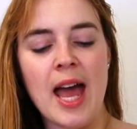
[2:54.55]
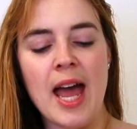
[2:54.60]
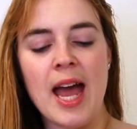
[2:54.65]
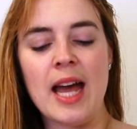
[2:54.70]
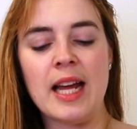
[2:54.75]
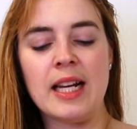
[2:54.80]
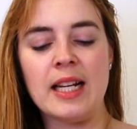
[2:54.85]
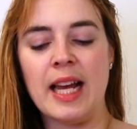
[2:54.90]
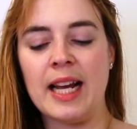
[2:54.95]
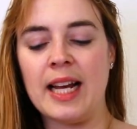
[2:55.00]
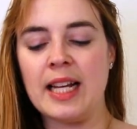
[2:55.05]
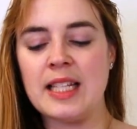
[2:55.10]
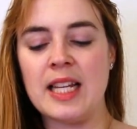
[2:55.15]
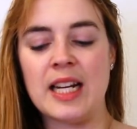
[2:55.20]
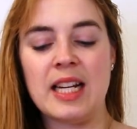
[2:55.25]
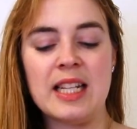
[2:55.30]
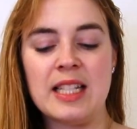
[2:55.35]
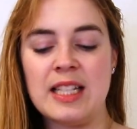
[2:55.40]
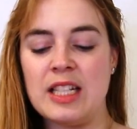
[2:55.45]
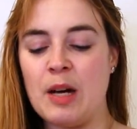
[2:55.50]
And like I said,
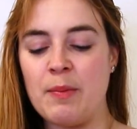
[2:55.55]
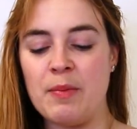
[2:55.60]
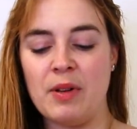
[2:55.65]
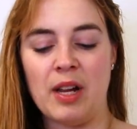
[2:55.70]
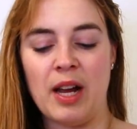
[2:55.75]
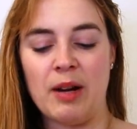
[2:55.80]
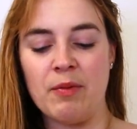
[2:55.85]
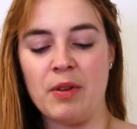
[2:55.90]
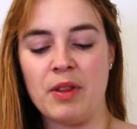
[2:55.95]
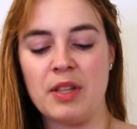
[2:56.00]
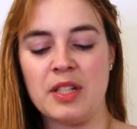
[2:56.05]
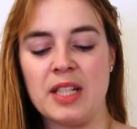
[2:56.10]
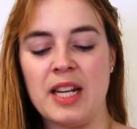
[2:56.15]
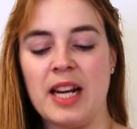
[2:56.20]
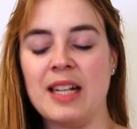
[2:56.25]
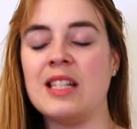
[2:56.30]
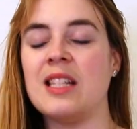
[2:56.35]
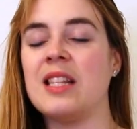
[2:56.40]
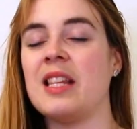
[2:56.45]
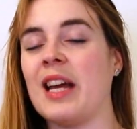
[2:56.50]
it is double lined with this
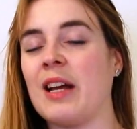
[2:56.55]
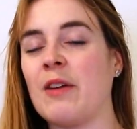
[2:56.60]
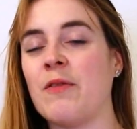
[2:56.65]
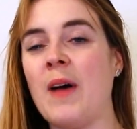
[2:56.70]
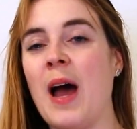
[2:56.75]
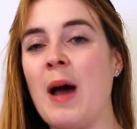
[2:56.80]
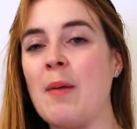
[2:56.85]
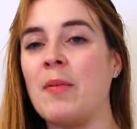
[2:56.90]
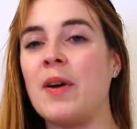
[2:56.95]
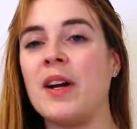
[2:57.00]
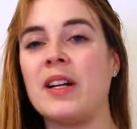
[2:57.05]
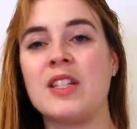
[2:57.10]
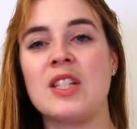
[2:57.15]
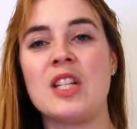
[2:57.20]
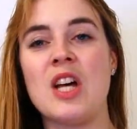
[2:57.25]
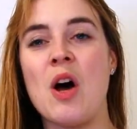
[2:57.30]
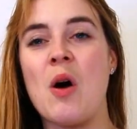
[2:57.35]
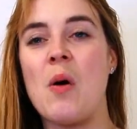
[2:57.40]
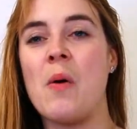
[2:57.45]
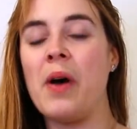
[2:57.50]
nice thick fabric.
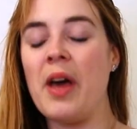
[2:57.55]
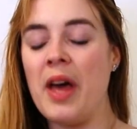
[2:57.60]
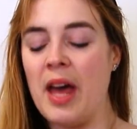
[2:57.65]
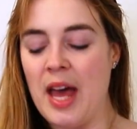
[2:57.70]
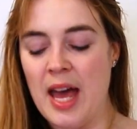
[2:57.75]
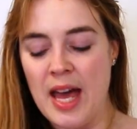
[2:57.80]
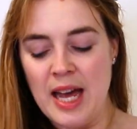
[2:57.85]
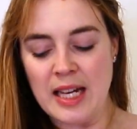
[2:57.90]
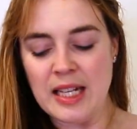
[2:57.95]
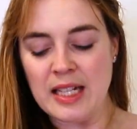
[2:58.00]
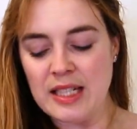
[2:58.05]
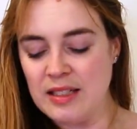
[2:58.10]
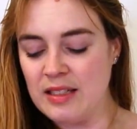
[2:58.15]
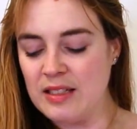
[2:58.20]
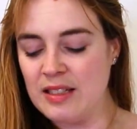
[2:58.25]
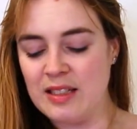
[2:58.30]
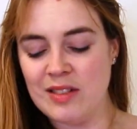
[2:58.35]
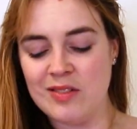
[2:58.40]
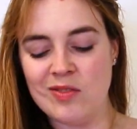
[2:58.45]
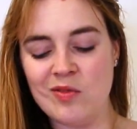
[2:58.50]
So
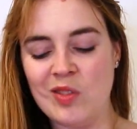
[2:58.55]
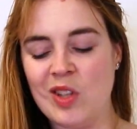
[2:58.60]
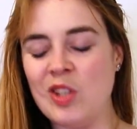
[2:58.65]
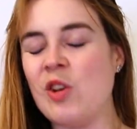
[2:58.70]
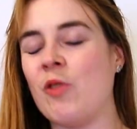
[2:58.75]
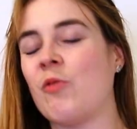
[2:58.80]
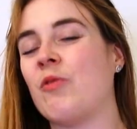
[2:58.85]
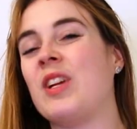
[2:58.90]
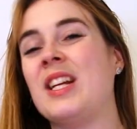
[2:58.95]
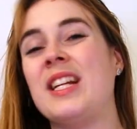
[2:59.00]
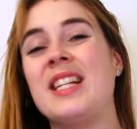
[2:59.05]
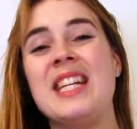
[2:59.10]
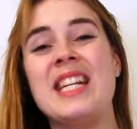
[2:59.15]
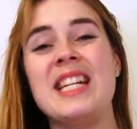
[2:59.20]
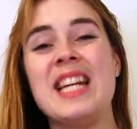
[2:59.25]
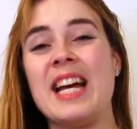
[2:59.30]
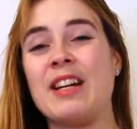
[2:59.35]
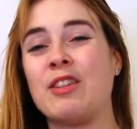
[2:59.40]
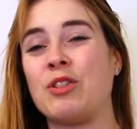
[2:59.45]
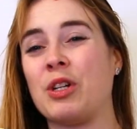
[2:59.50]
you don't really
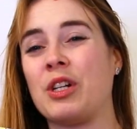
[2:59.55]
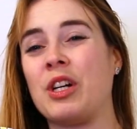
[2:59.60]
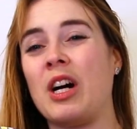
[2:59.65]
need extra